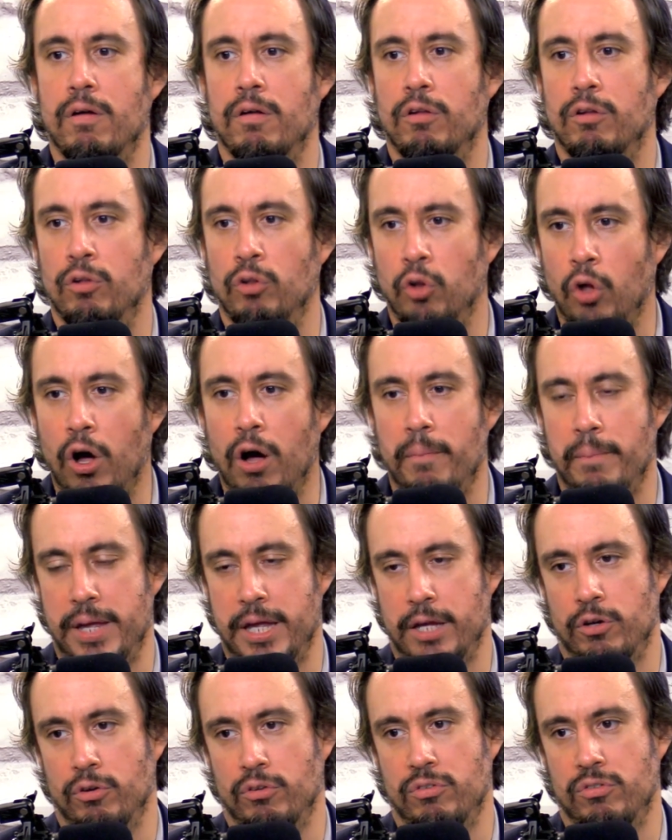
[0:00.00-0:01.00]

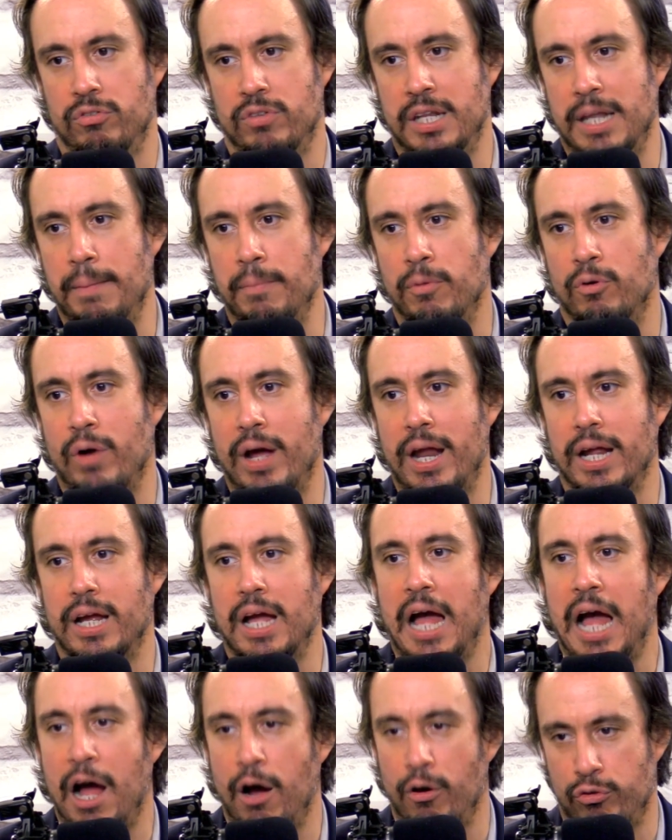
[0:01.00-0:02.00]
lawmakers, the Democratic
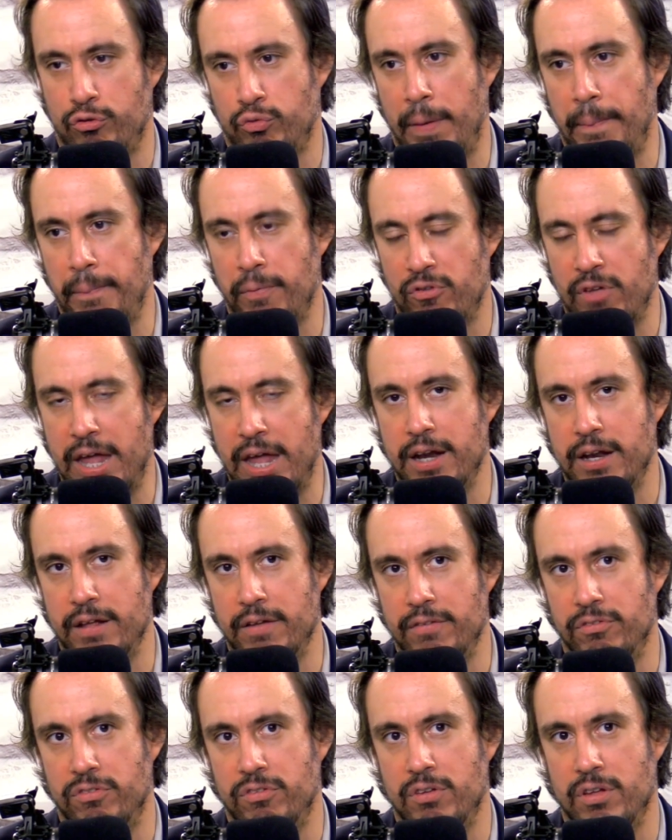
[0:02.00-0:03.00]
House
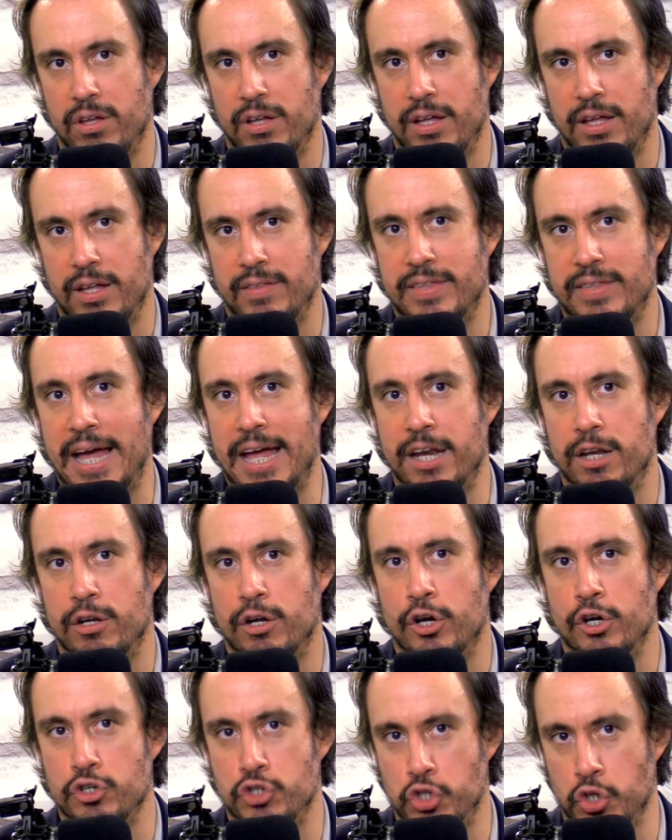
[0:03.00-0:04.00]
representatives that
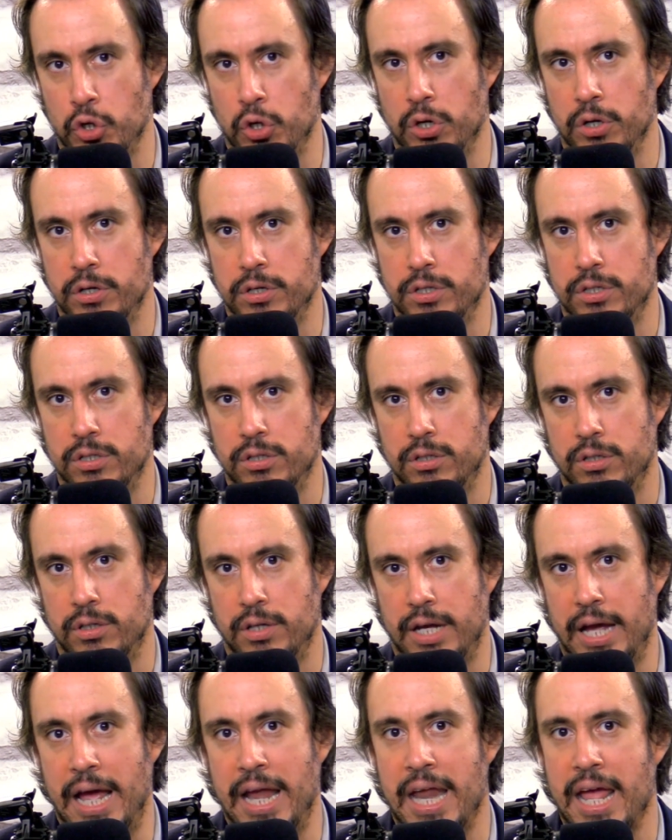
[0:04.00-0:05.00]
adjourned.
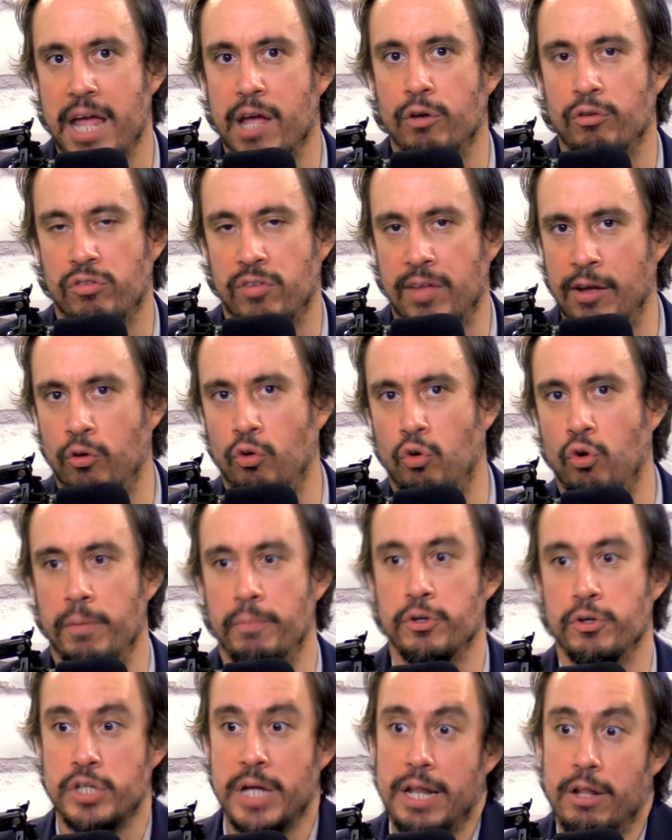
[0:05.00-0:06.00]
And AOC and Cori
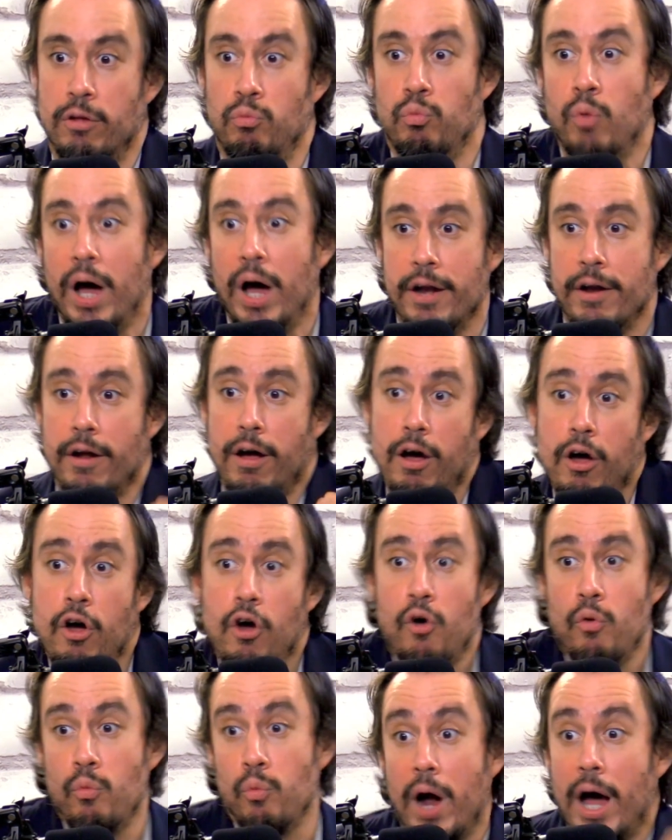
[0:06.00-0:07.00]
Bush had to run
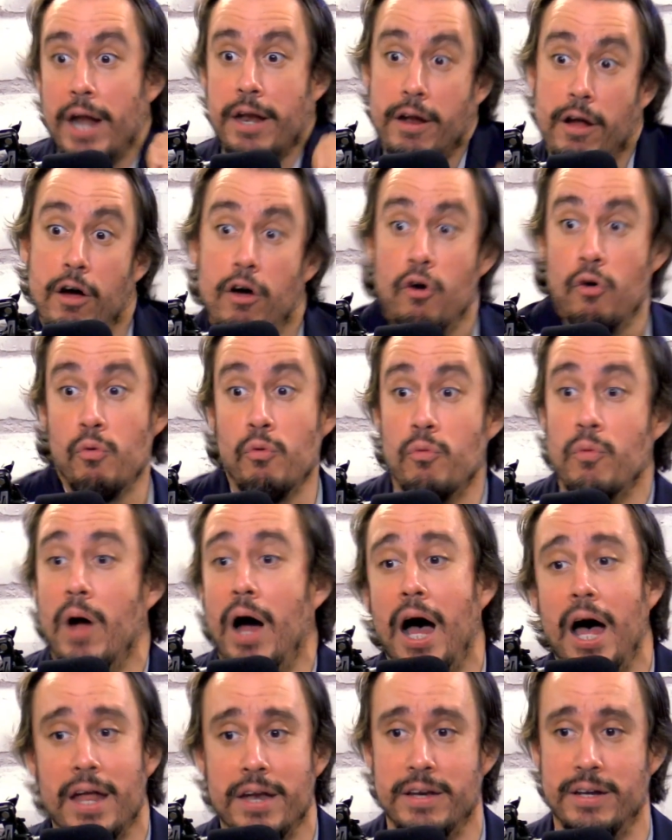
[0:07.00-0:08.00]

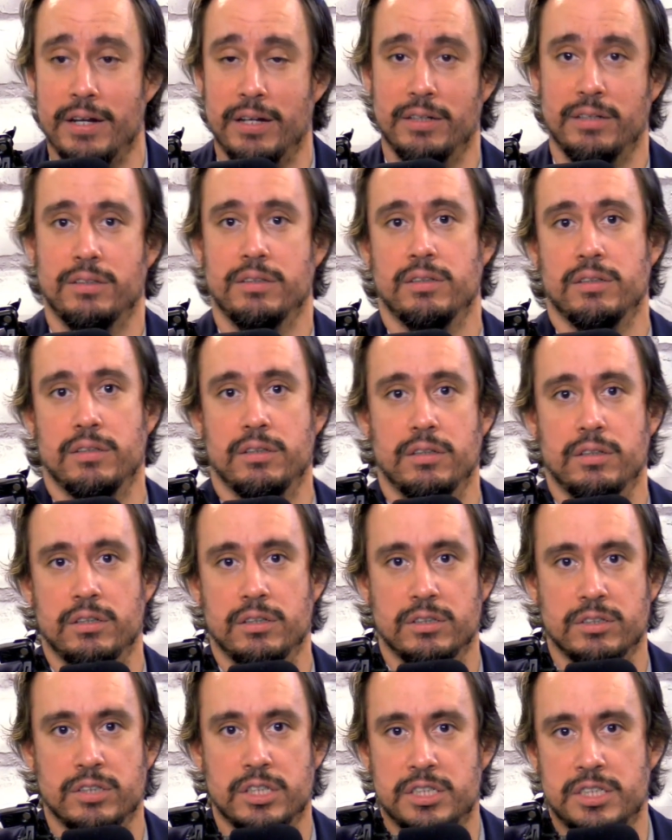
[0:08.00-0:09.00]
to
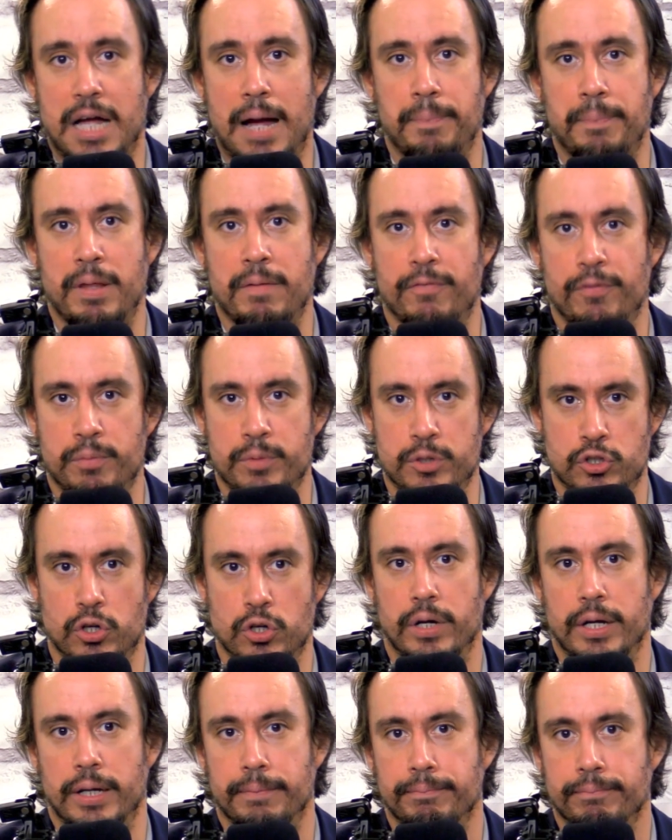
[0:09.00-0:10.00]
stop them from
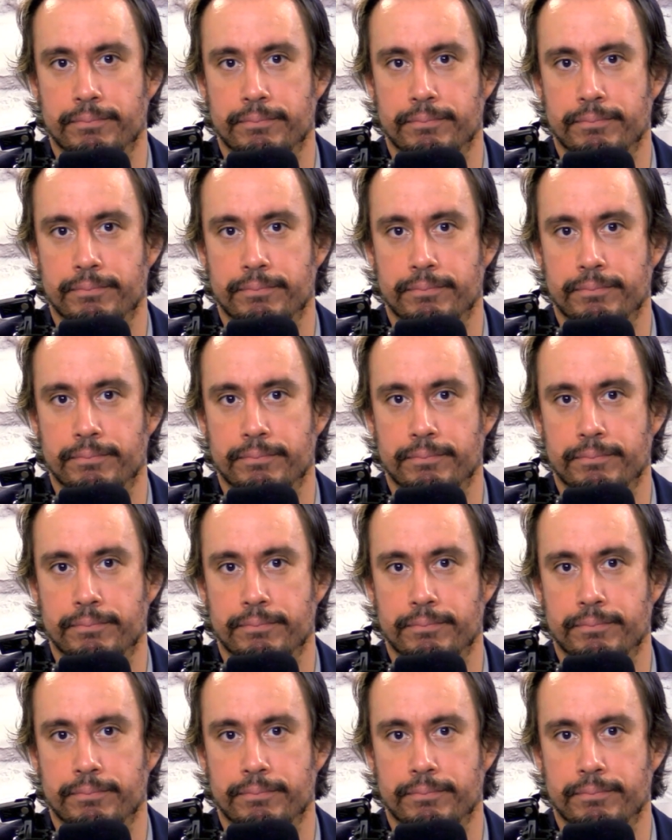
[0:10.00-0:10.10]
adjourning.